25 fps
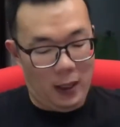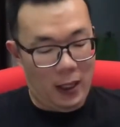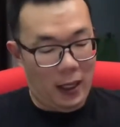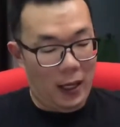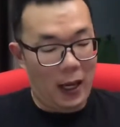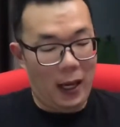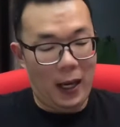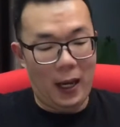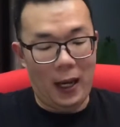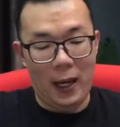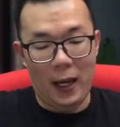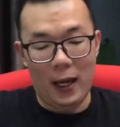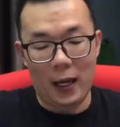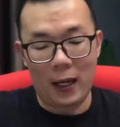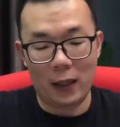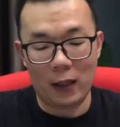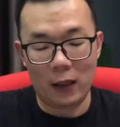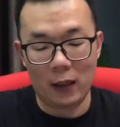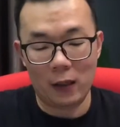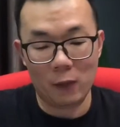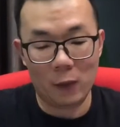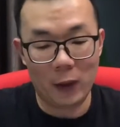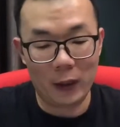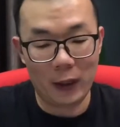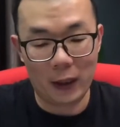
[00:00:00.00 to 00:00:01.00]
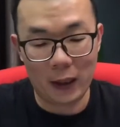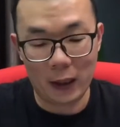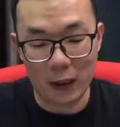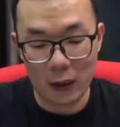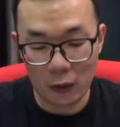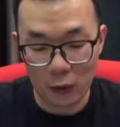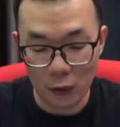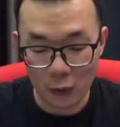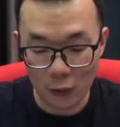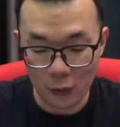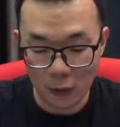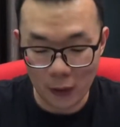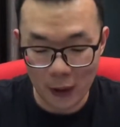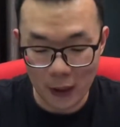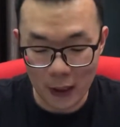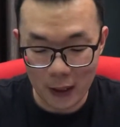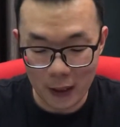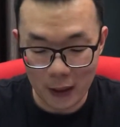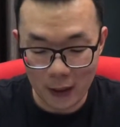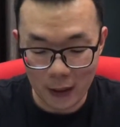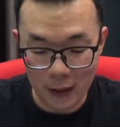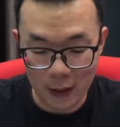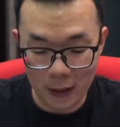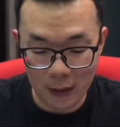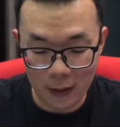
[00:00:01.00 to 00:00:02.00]
And what you can do
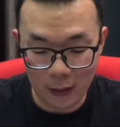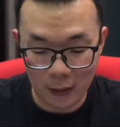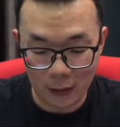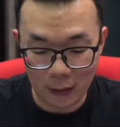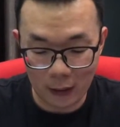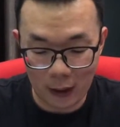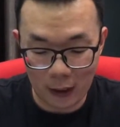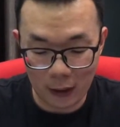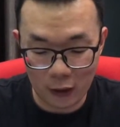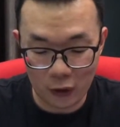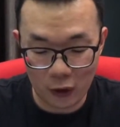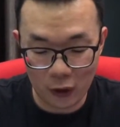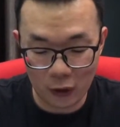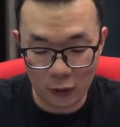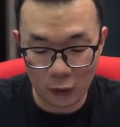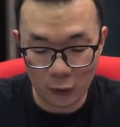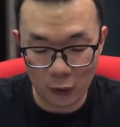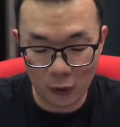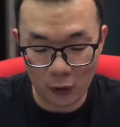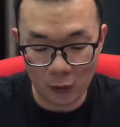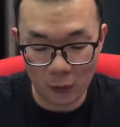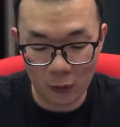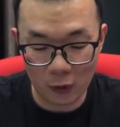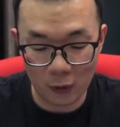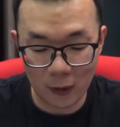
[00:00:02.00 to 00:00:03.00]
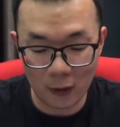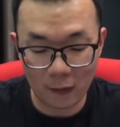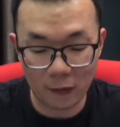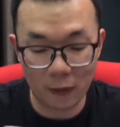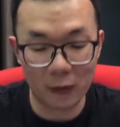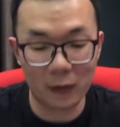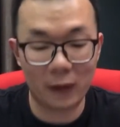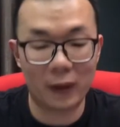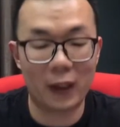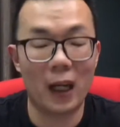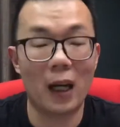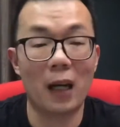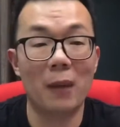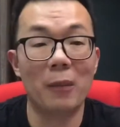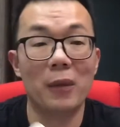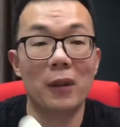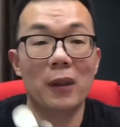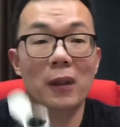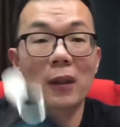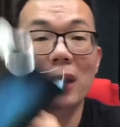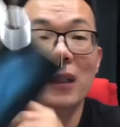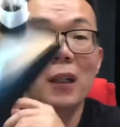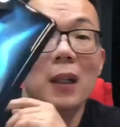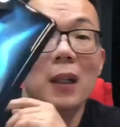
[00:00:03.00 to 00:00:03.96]
is attach it to your mobile phone camera